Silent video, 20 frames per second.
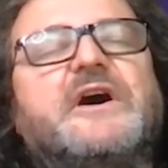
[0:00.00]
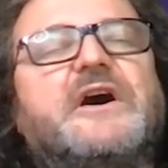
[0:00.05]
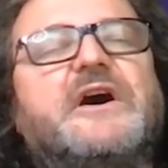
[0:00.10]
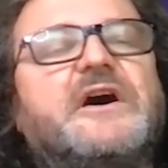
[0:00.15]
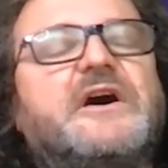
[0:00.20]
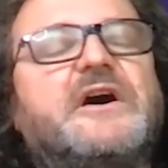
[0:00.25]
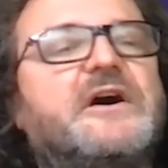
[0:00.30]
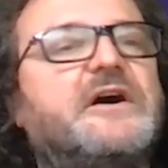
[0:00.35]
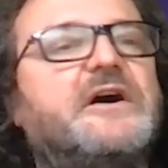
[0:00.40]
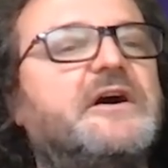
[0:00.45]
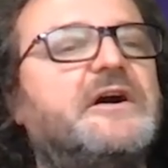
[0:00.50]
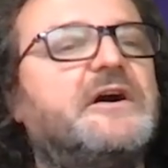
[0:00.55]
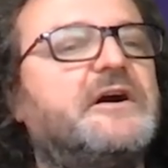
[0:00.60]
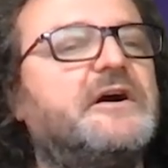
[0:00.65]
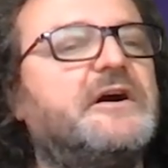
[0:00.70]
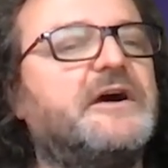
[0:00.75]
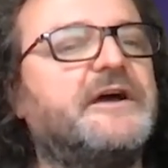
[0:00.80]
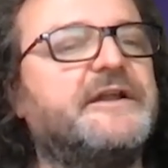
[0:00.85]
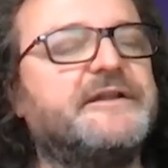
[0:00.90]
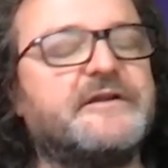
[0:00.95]

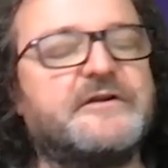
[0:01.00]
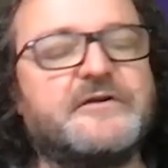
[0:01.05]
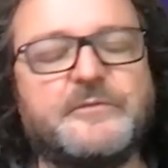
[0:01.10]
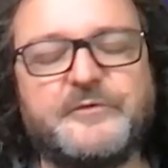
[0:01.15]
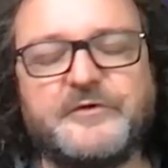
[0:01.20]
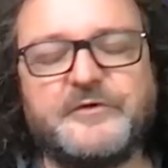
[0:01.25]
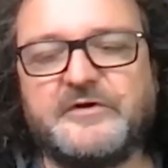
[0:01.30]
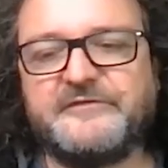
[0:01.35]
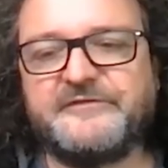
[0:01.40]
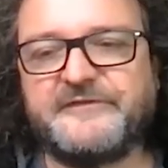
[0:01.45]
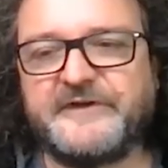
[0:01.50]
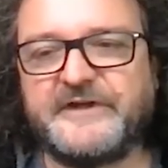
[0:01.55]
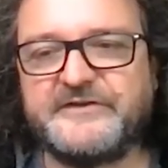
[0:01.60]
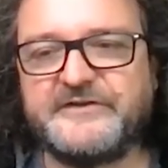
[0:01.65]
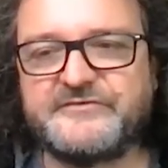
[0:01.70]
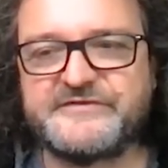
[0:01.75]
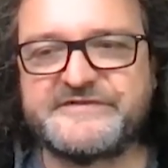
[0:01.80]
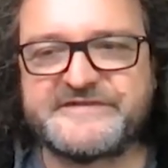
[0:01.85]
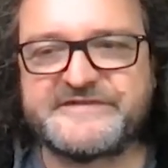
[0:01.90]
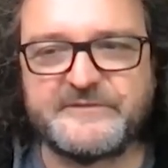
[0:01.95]
uh, and a couple of
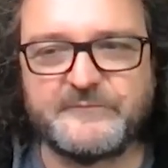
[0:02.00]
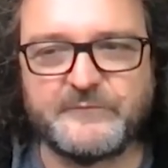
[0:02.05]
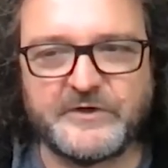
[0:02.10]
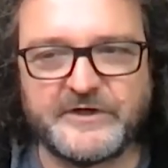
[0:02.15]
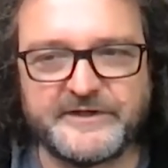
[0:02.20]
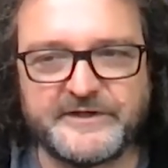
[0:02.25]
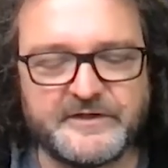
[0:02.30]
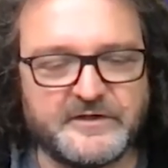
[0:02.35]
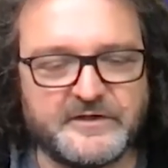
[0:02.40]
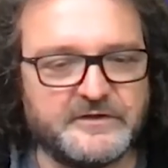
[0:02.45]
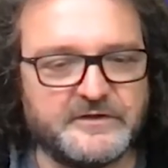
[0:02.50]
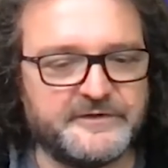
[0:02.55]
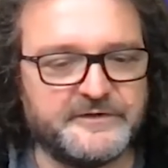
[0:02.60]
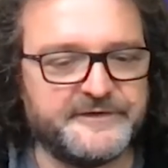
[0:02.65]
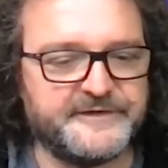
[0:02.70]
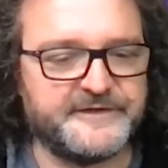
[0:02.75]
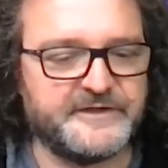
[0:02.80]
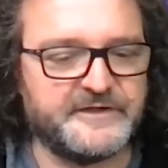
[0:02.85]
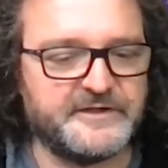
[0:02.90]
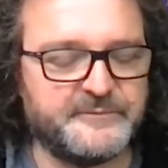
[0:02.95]
interesting one
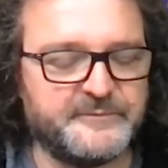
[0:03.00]
on uh,